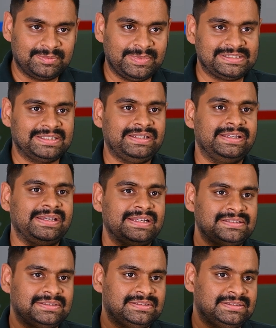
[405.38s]
basically
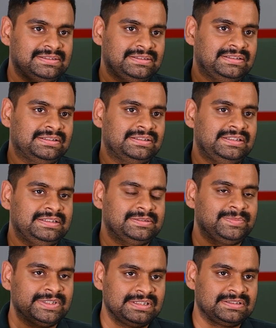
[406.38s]
gets these
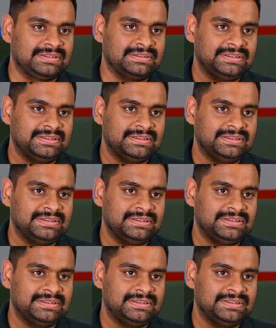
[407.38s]
bills